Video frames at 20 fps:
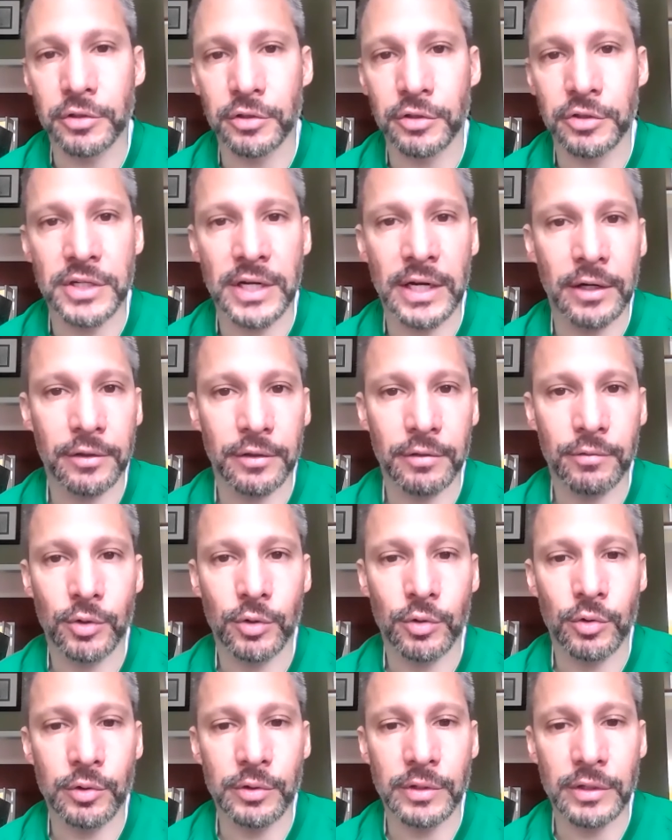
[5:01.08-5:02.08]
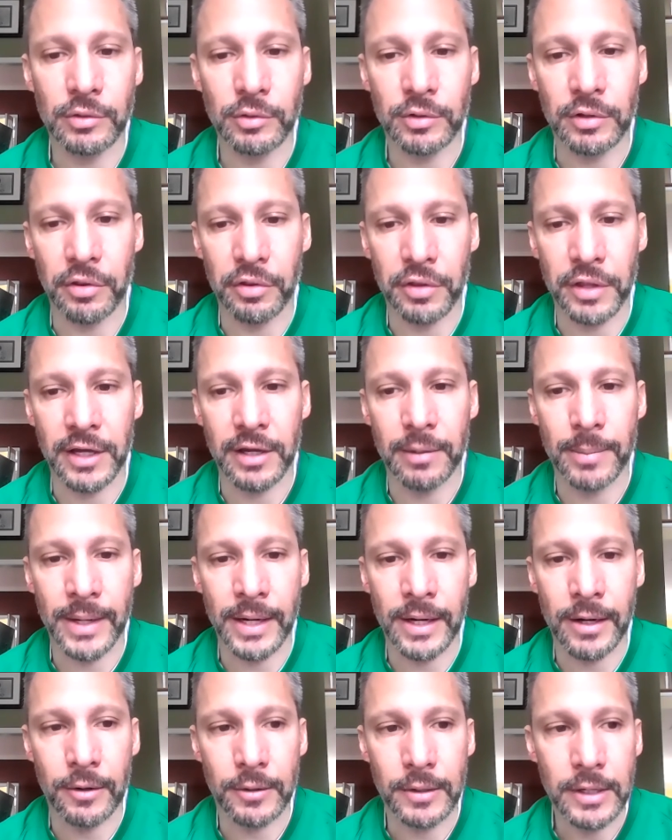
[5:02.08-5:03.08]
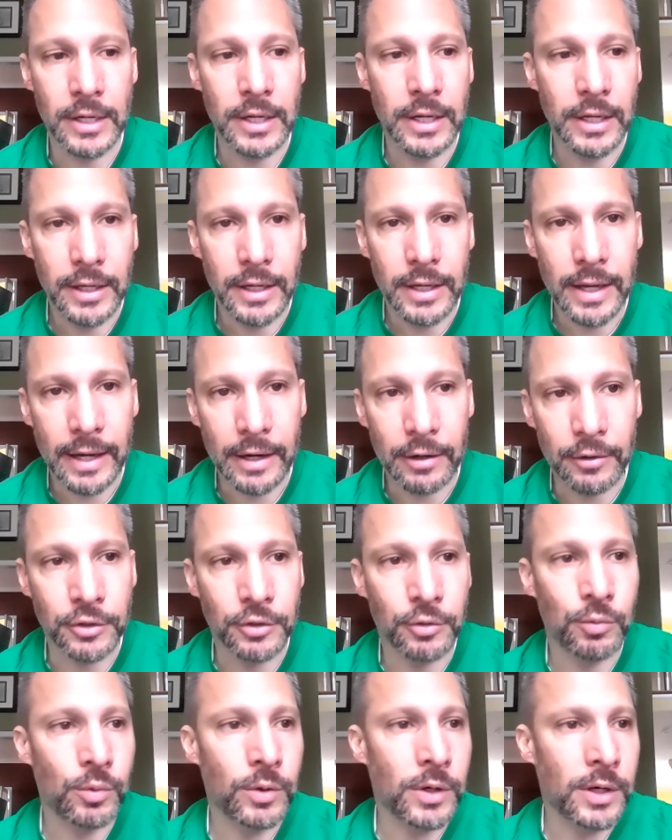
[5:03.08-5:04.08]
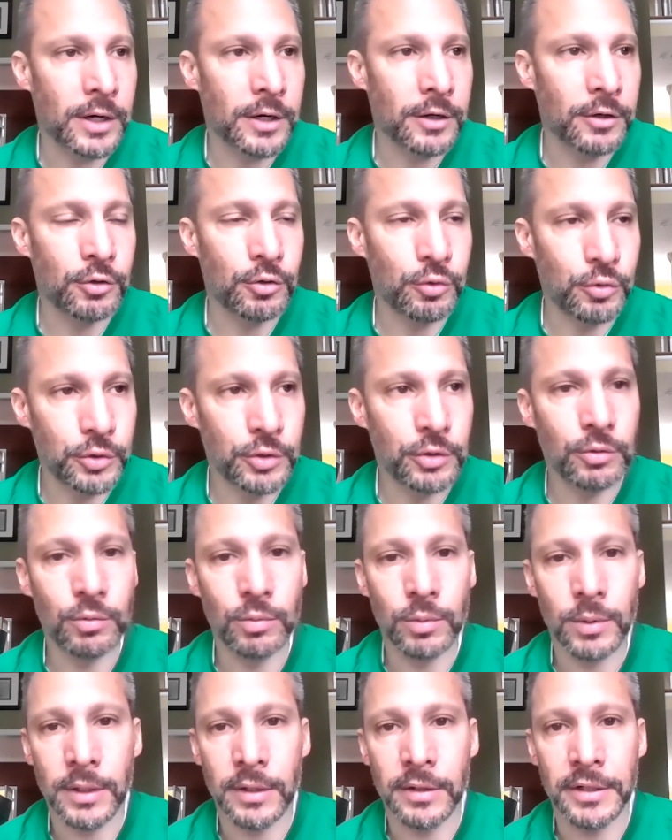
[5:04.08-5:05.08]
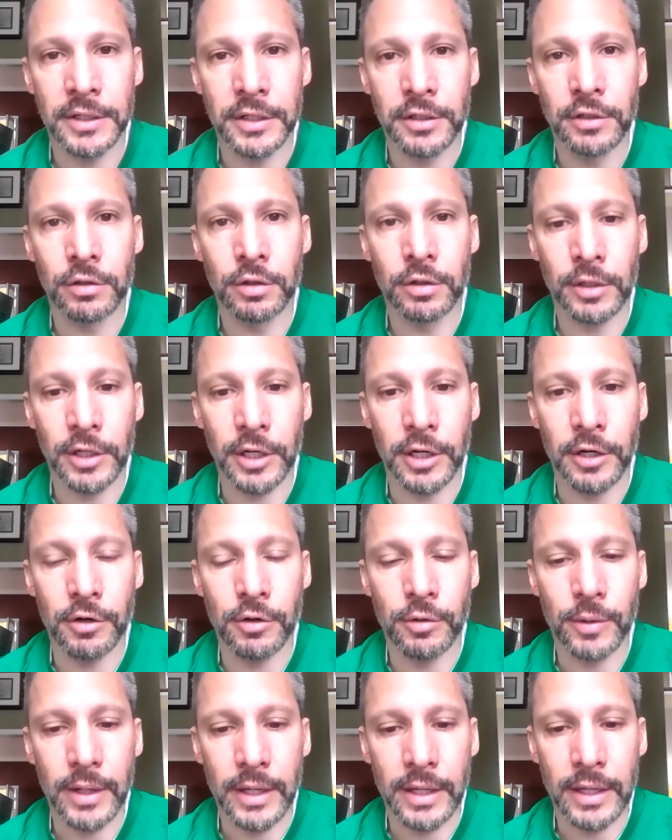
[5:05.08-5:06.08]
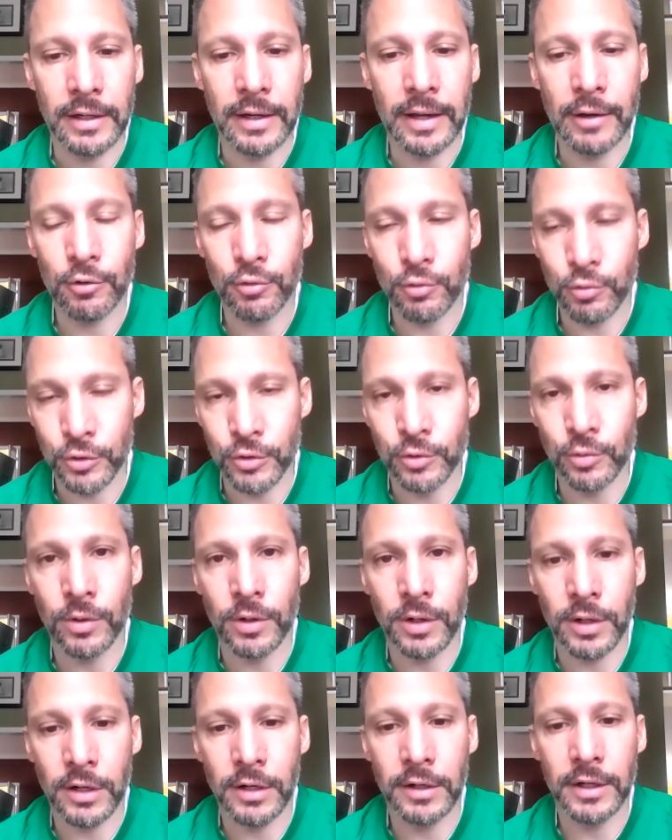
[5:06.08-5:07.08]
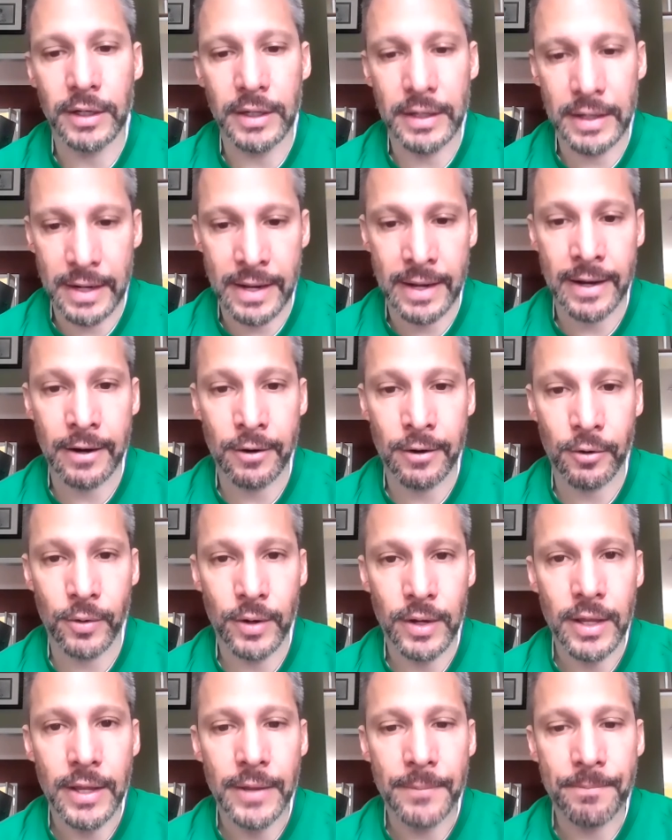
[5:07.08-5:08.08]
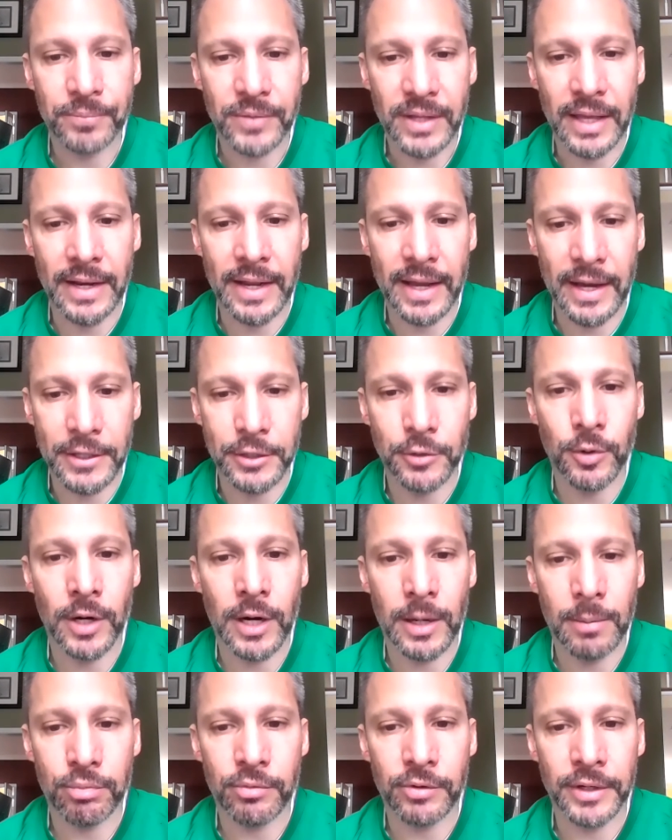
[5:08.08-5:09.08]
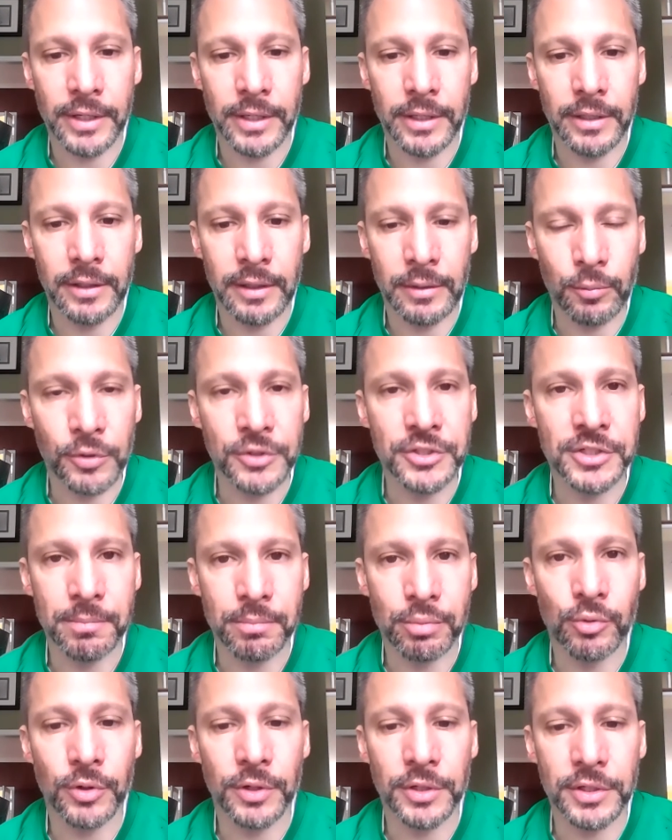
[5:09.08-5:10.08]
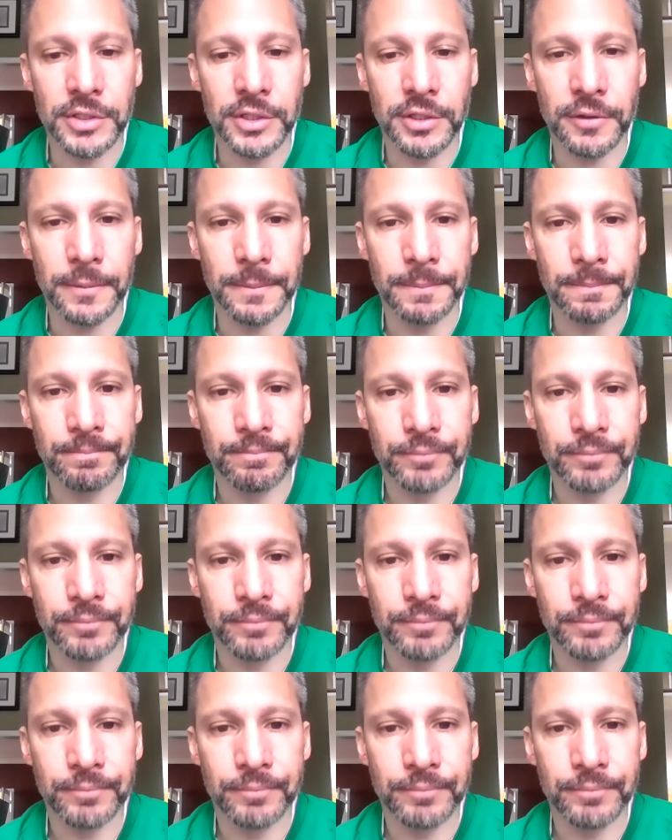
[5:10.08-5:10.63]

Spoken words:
you're down the road and you can think about how you were, who you were a year ago, and who you are now, and how you operate and what's important to you.